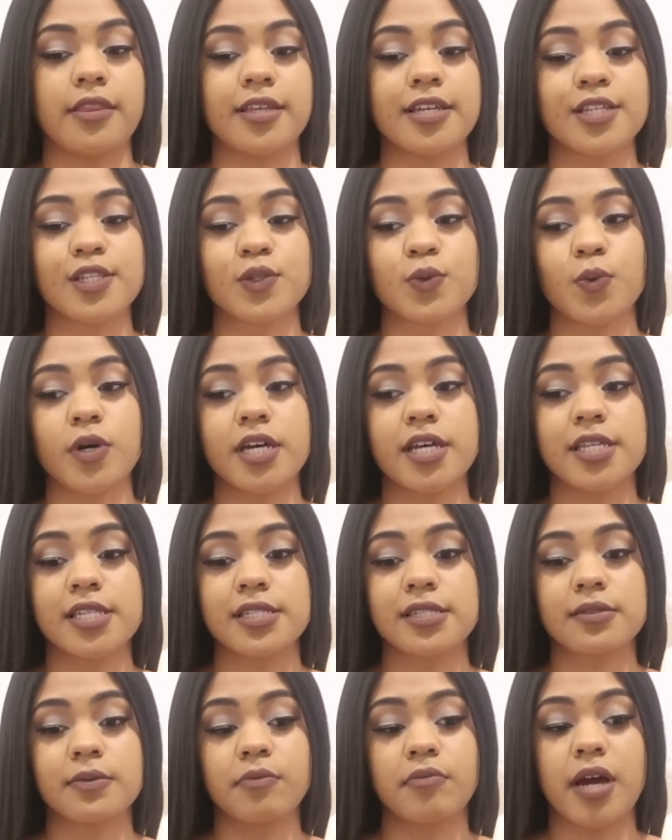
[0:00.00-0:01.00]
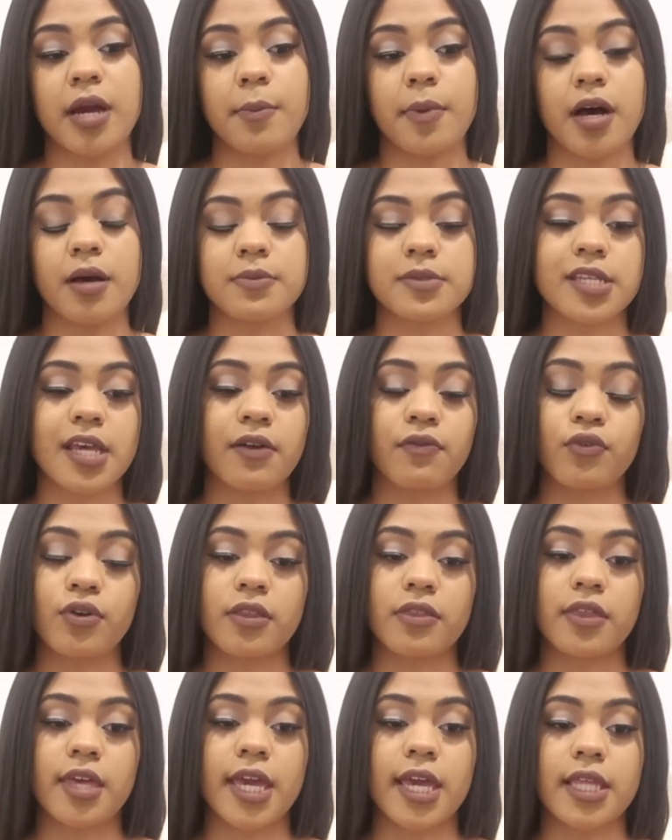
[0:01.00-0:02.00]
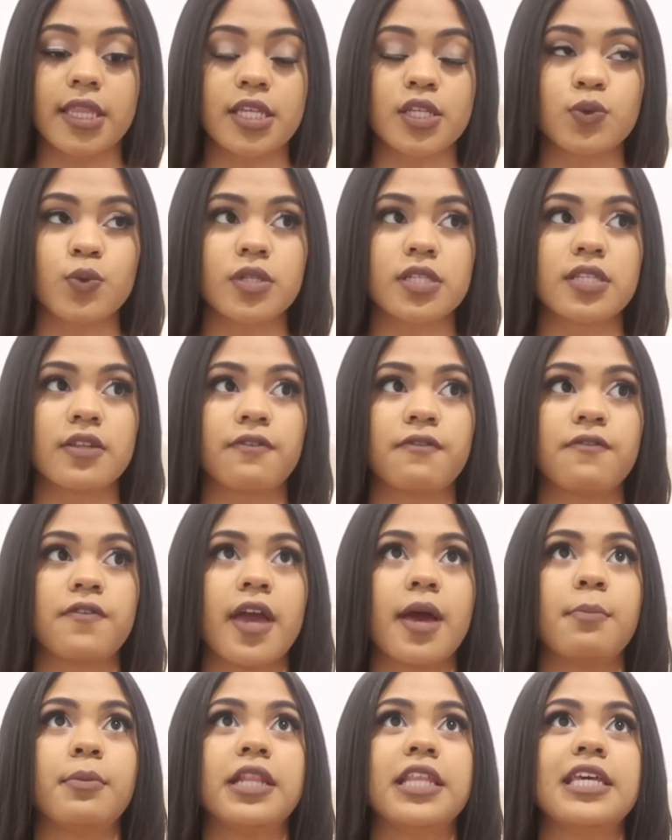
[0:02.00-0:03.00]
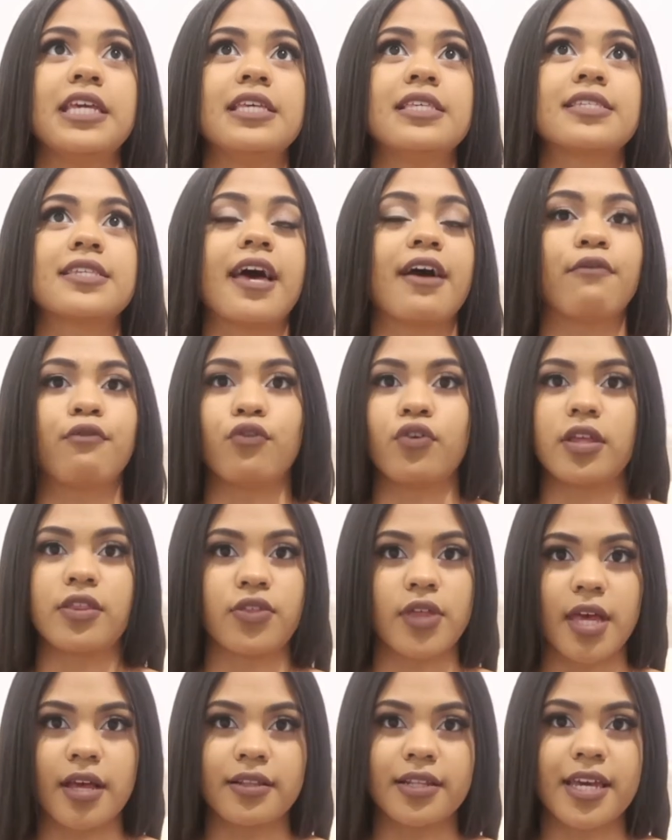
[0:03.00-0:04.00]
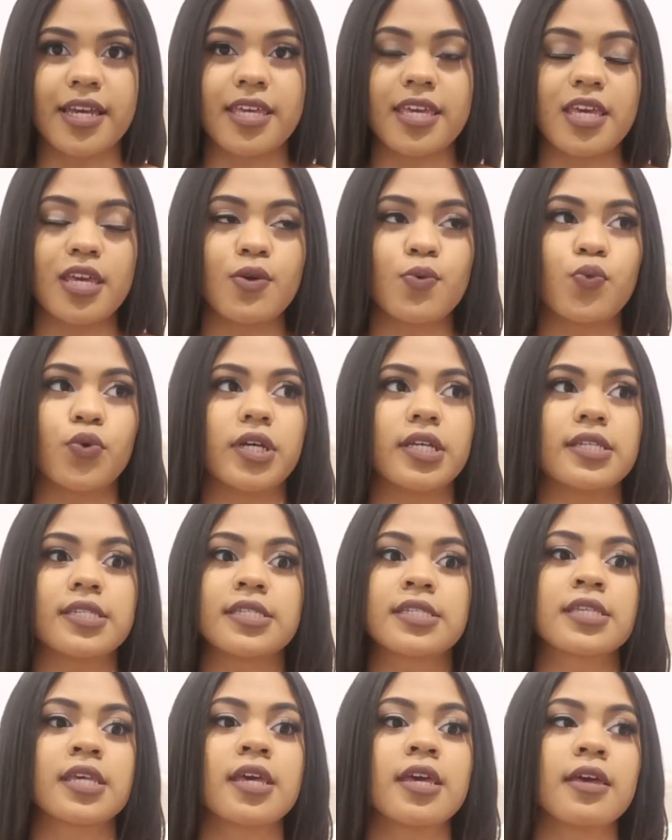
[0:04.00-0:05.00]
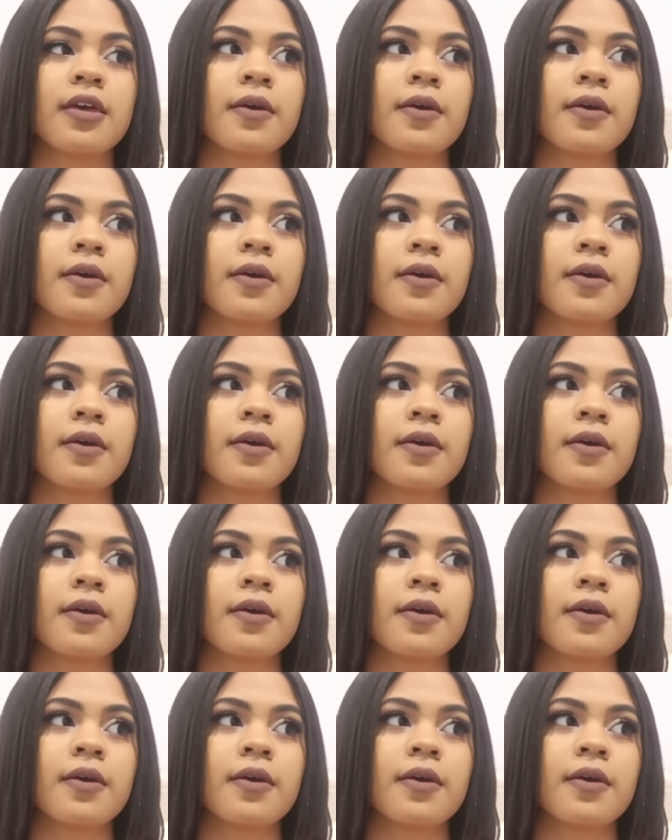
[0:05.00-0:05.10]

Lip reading: This was my mom's everything. This was the family's everything. Like he was